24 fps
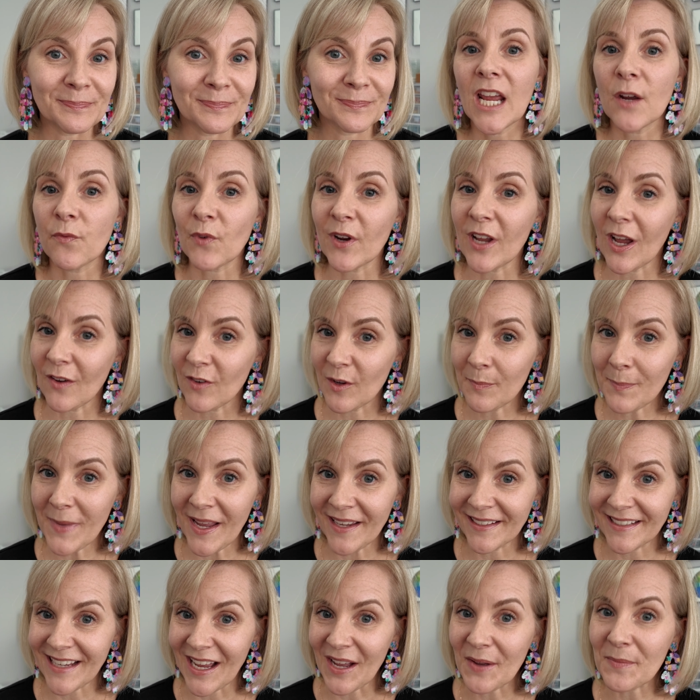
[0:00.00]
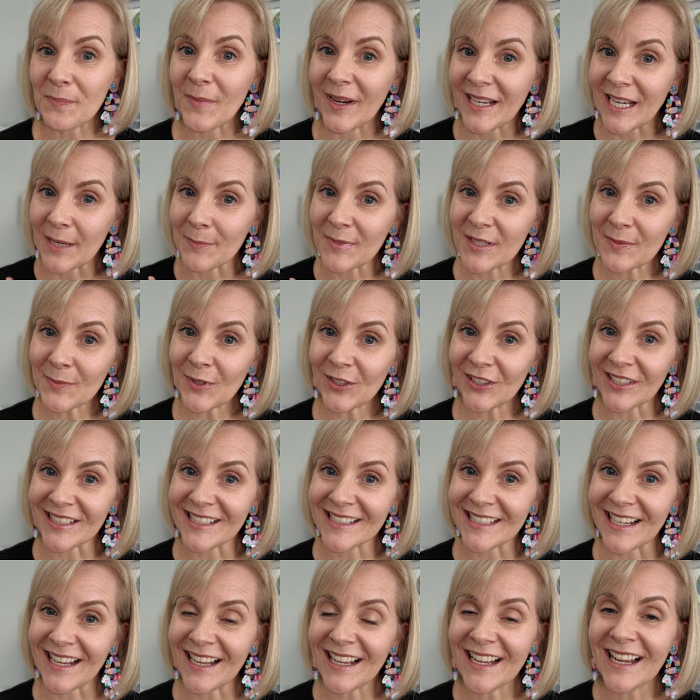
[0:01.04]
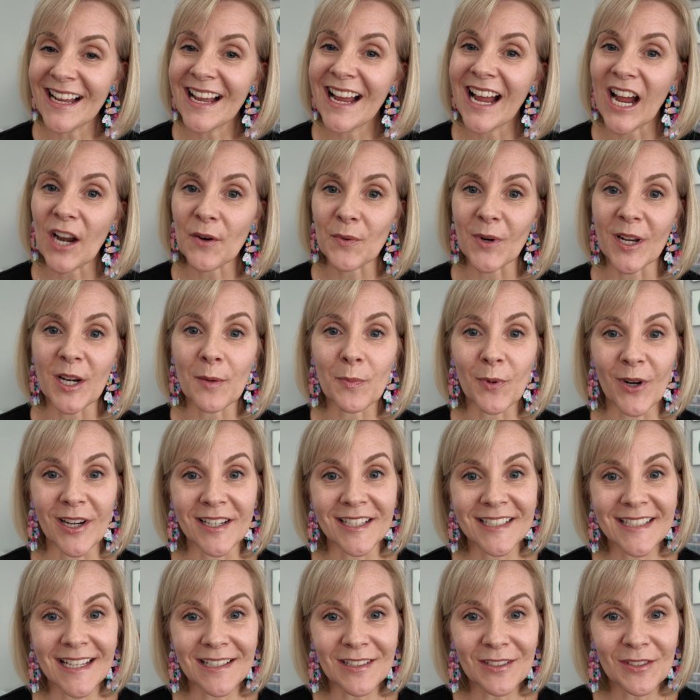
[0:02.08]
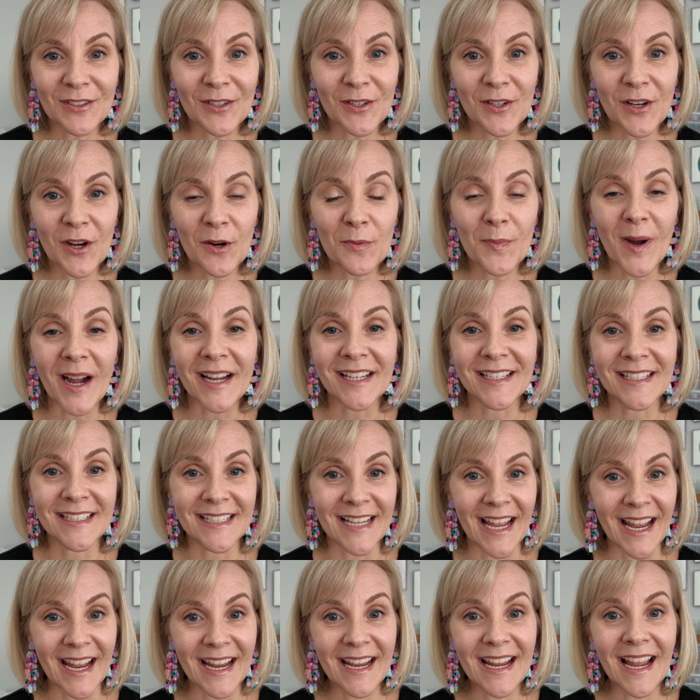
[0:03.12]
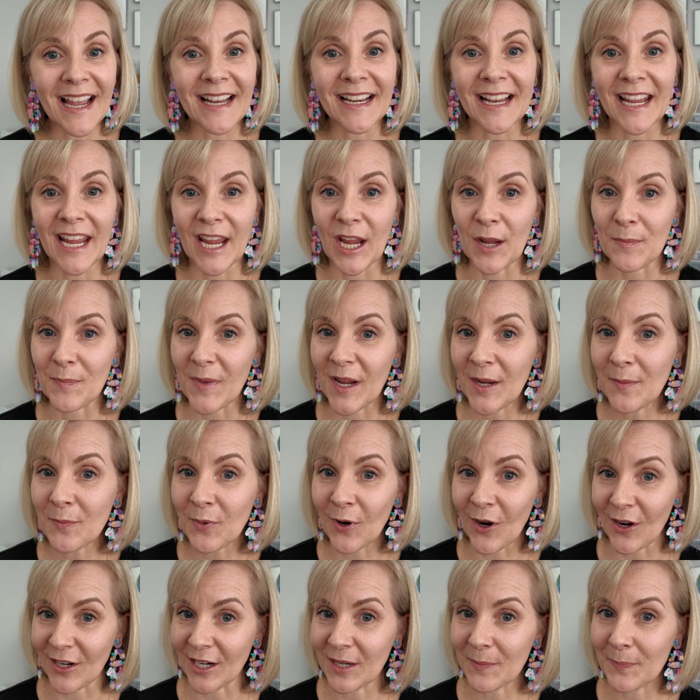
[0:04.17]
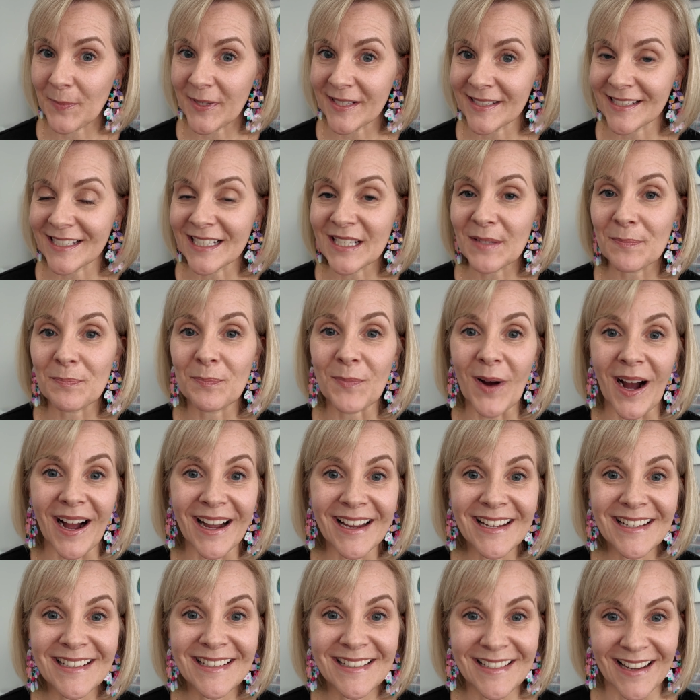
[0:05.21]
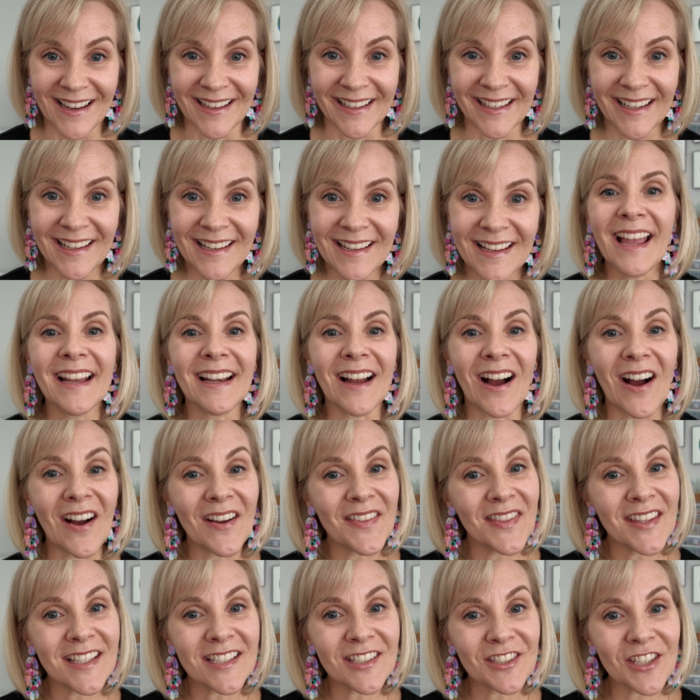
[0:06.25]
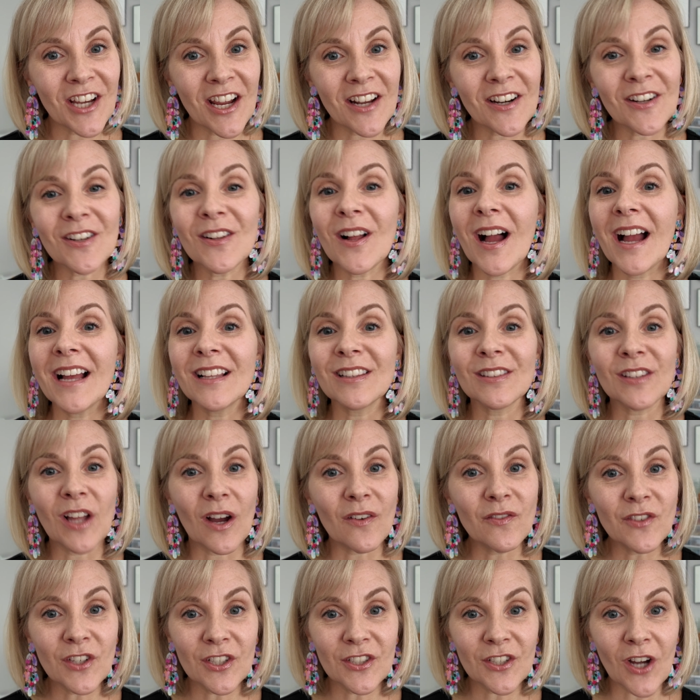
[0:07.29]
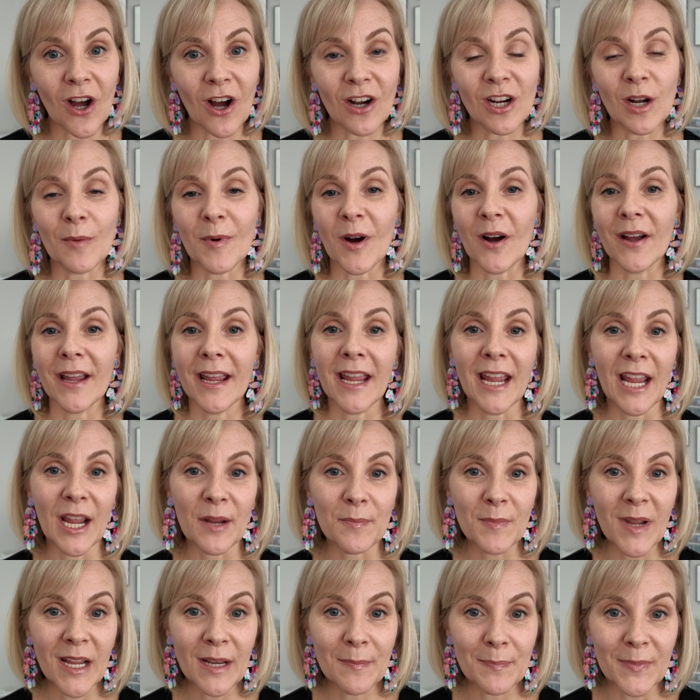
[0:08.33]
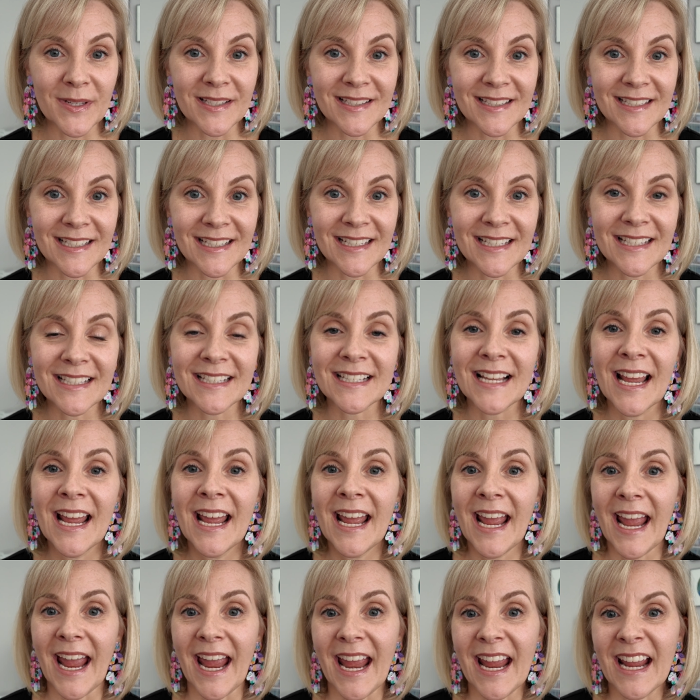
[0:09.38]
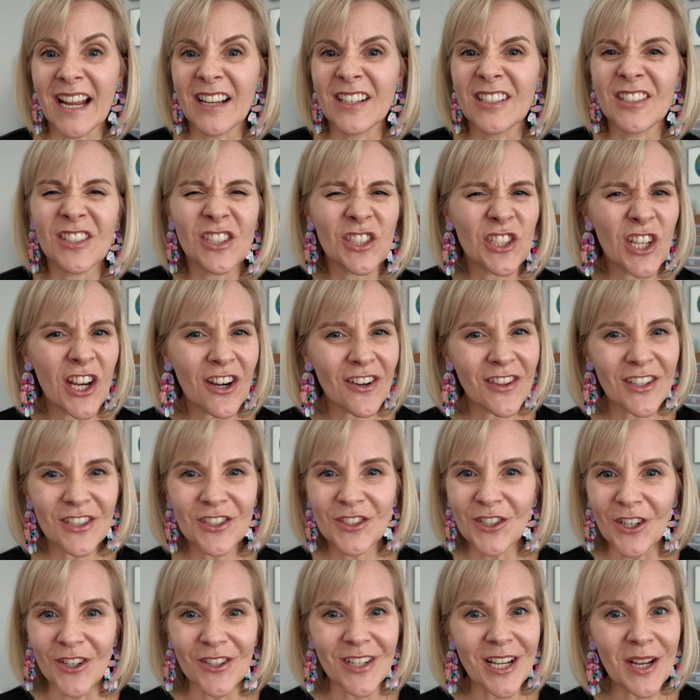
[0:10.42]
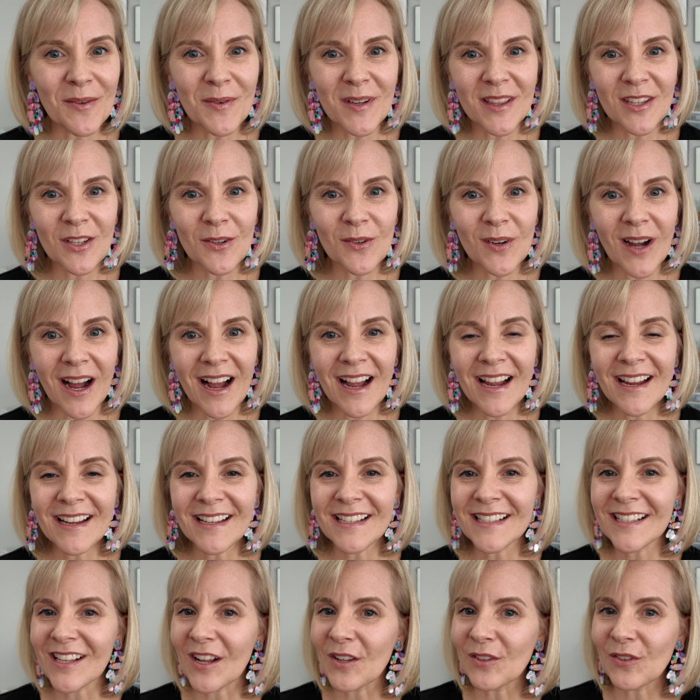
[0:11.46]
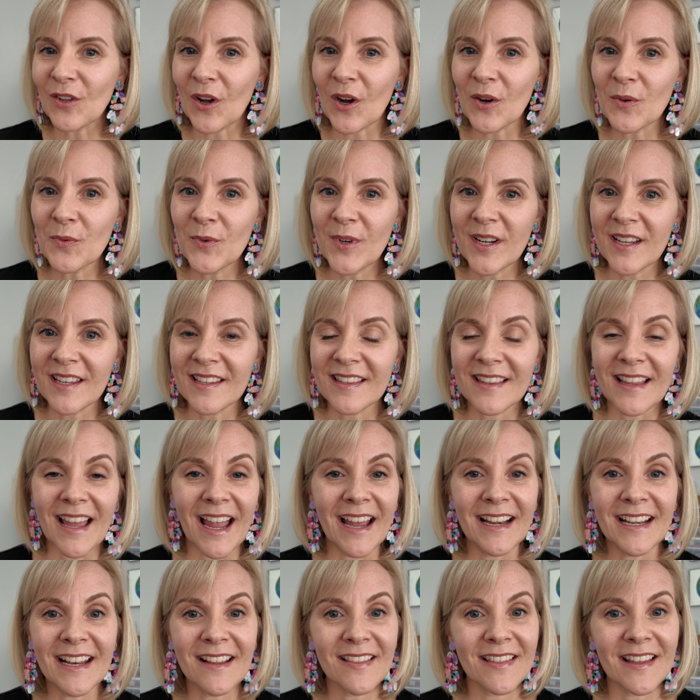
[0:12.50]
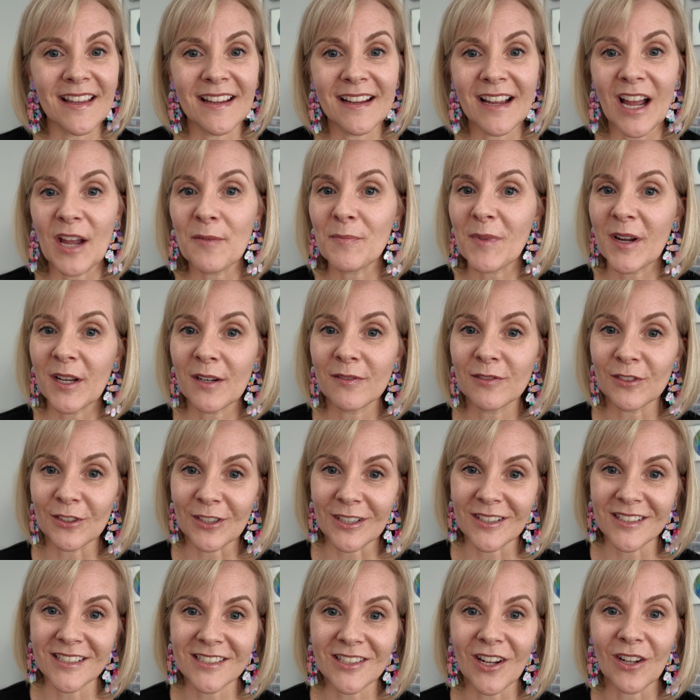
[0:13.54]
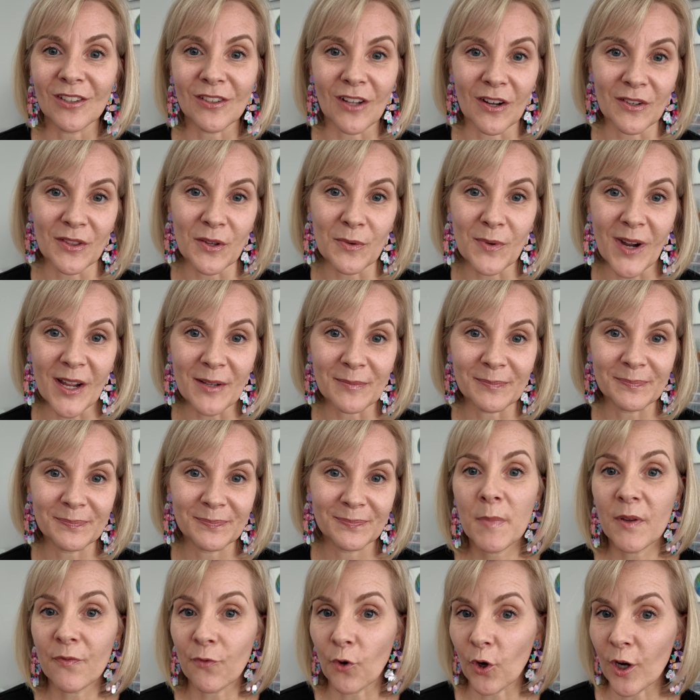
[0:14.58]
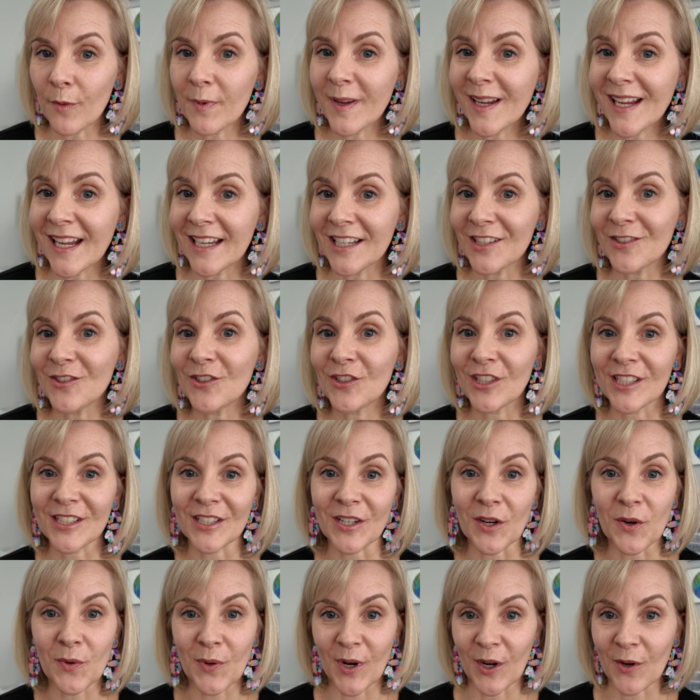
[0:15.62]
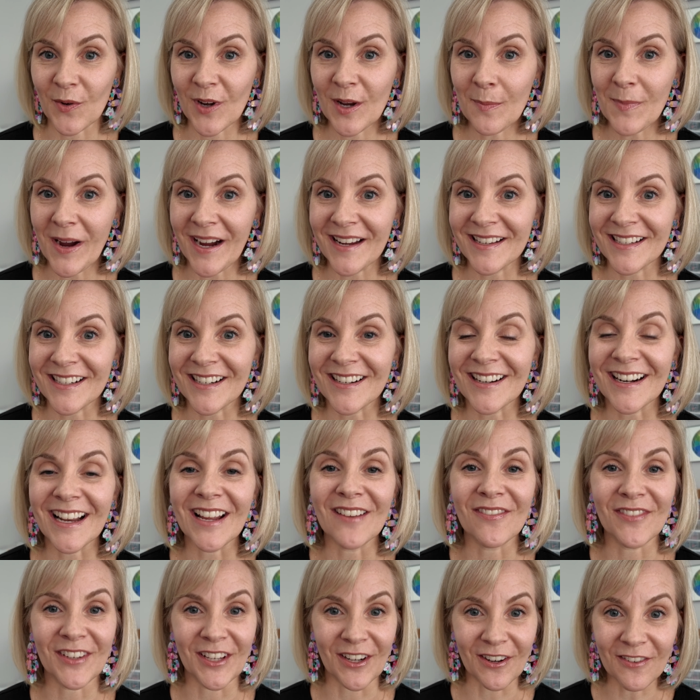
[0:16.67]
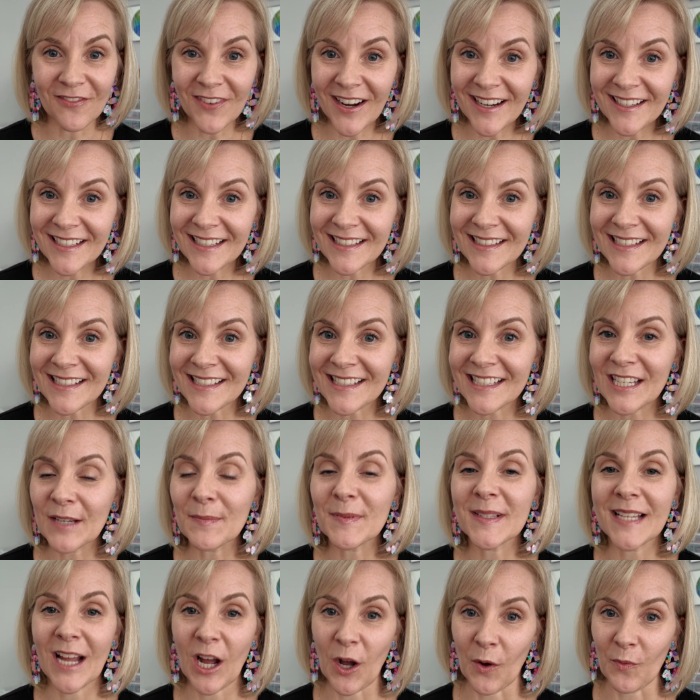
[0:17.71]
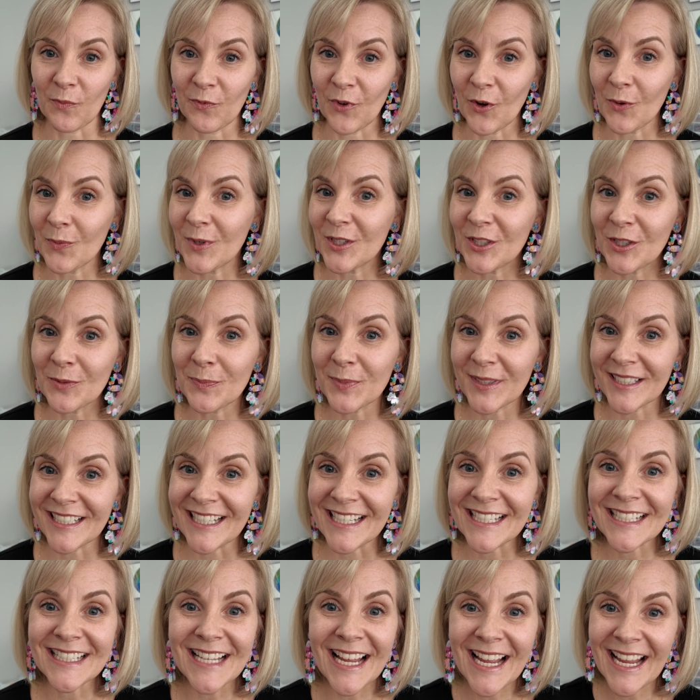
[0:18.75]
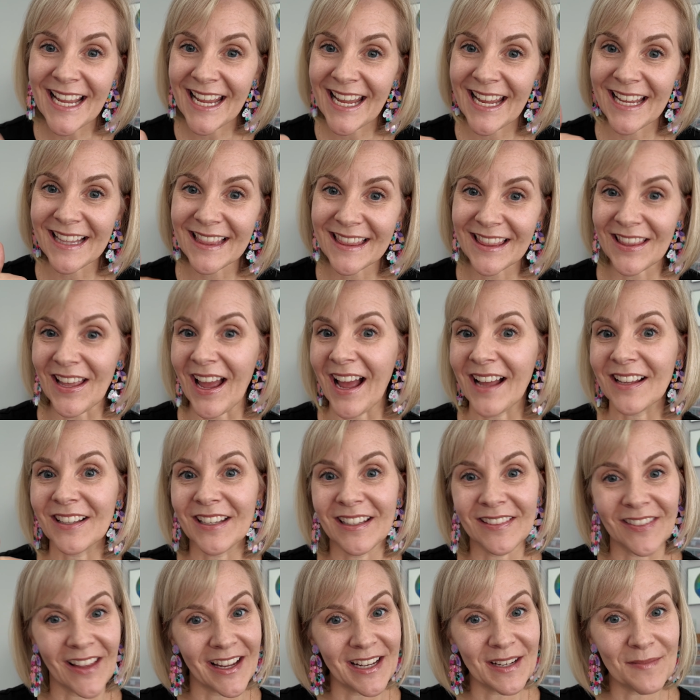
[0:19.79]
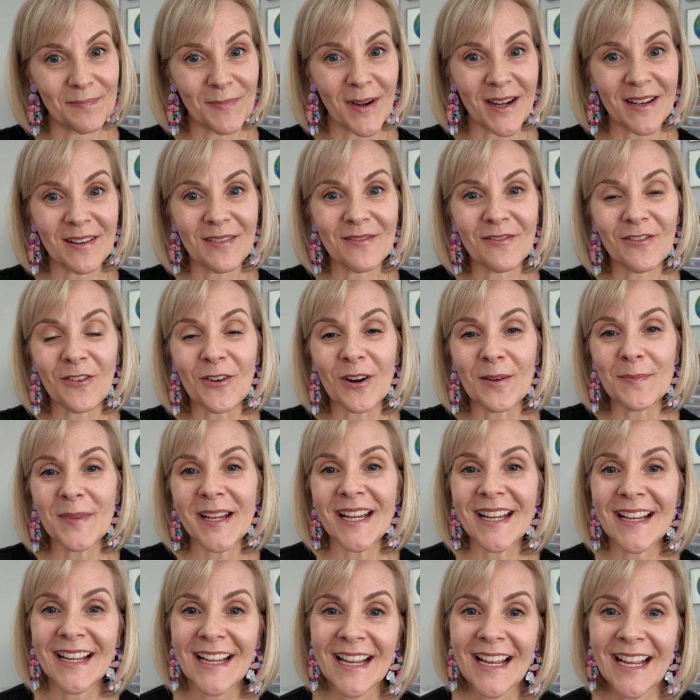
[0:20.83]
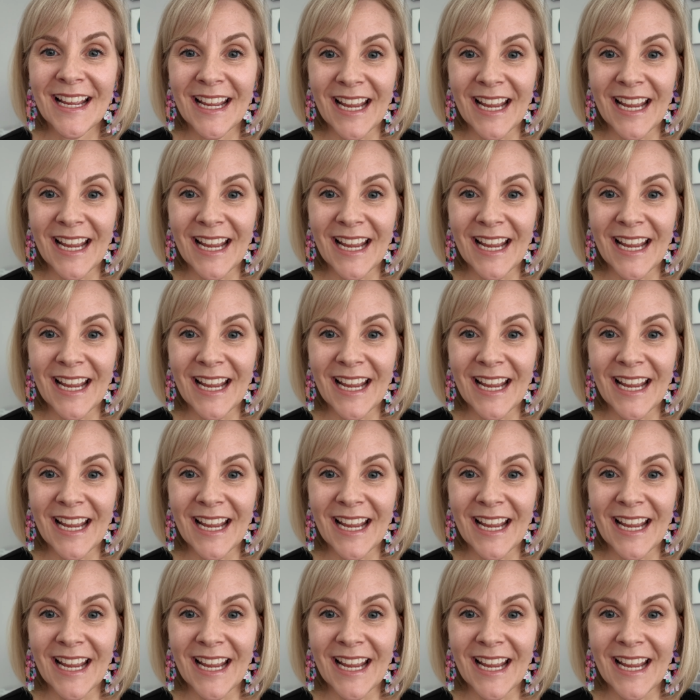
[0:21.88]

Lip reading: If we haven't met yet, my name is Melissa. I run a brand design studio by day and a handmade product business by night. And on this channel, I love to talk about handmade business and share the journey with you guys, along with anything I might have learned along the way. Before we begin, just a quick reminder, if you're finding these tips helpful, would you please hit that like button for me?